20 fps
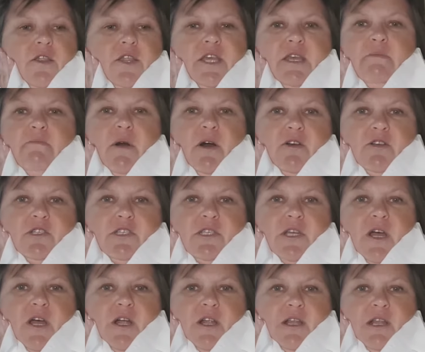the most
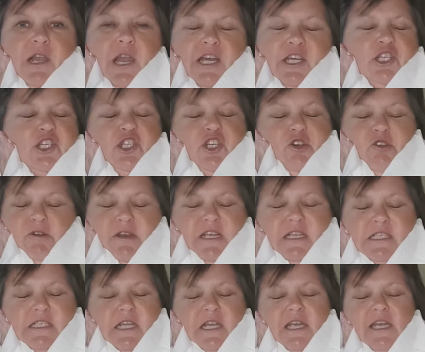
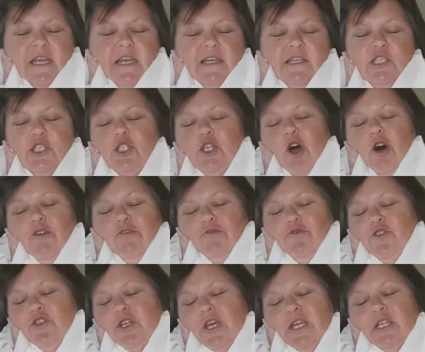luxuriously soft
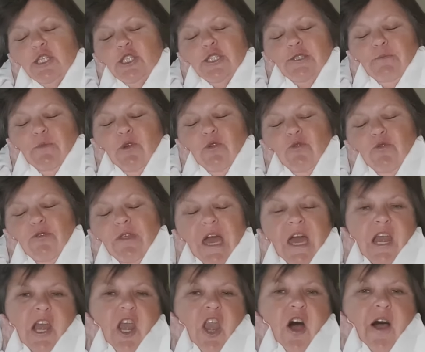and smooth
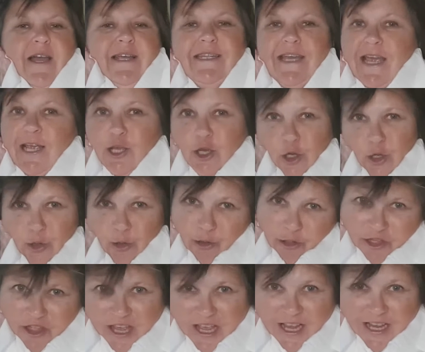and light and cool
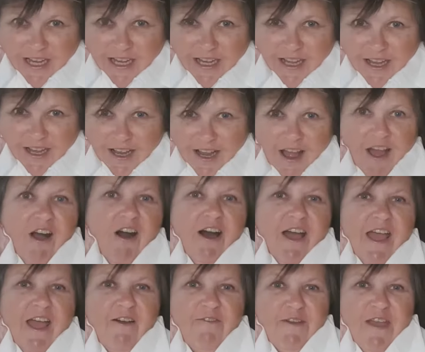thing I
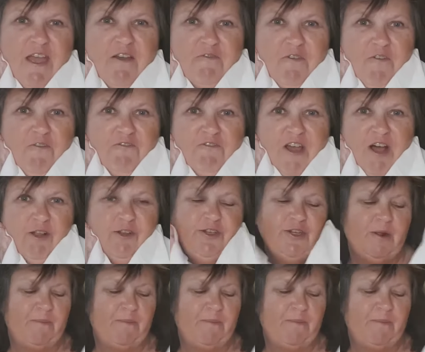have ever felt.